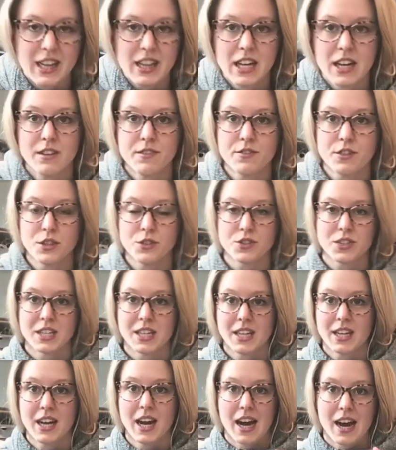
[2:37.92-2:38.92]
love
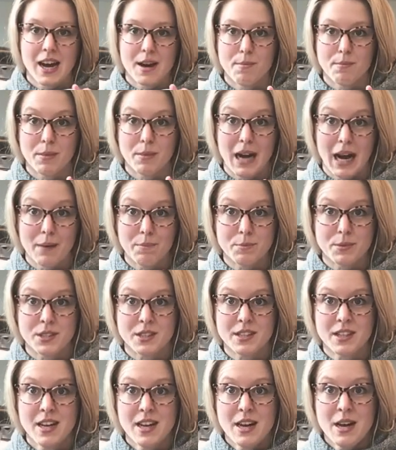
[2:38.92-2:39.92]
using cups,
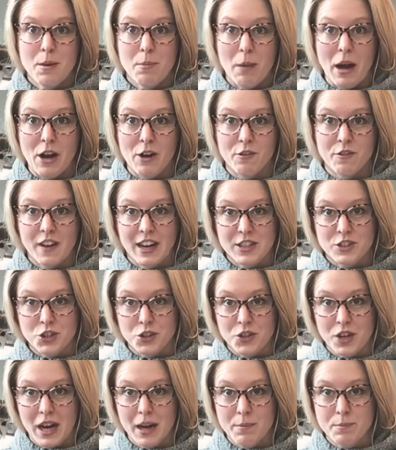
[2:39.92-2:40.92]

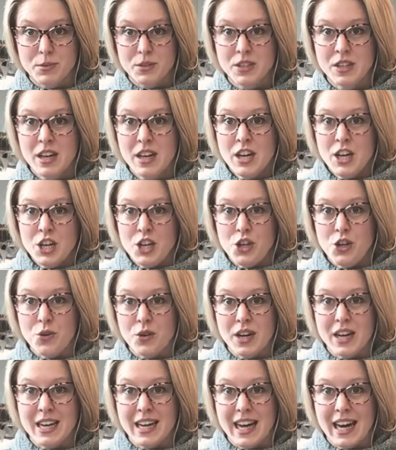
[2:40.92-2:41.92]
myofascial cups. You
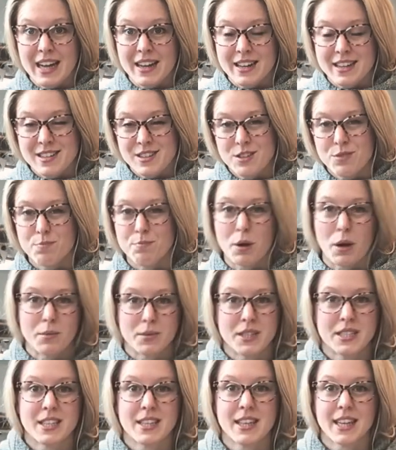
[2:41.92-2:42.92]
can get, you've
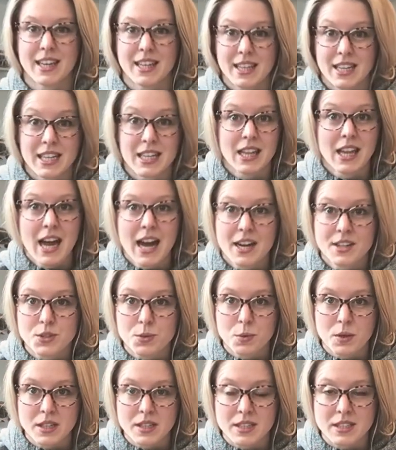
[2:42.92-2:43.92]
probably seen like the
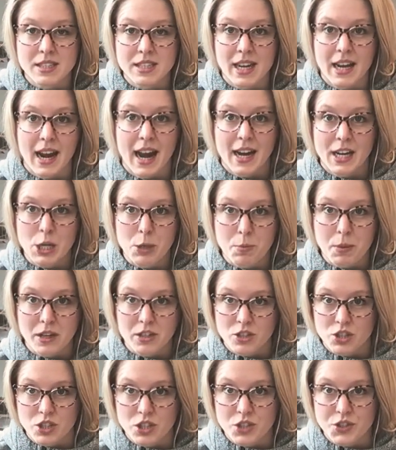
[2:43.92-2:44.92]
glass ones that
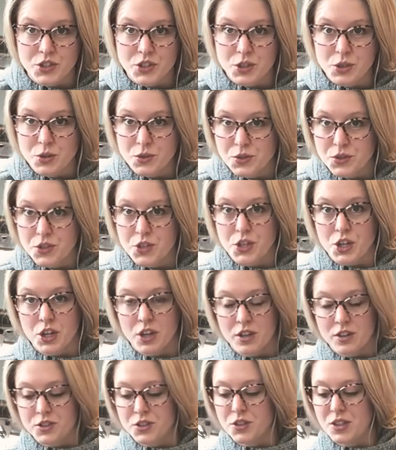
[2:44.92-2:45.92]
acupuncturists use. You can
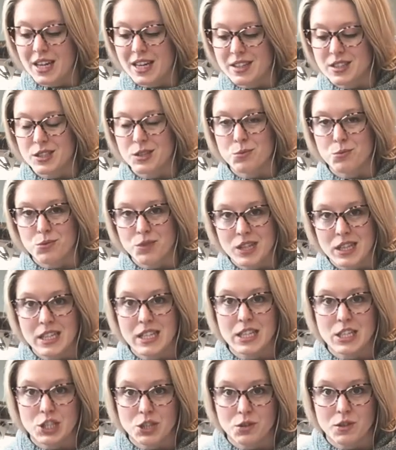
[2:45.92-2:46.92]
also get some
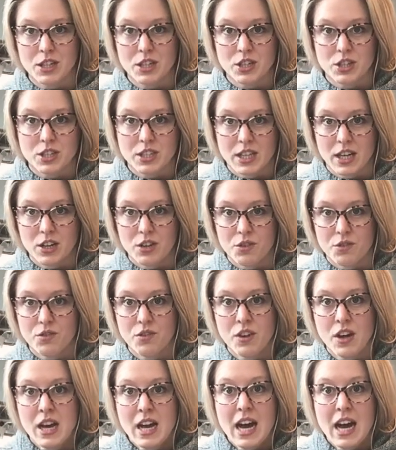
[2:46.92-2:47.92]
really do-it-yourself,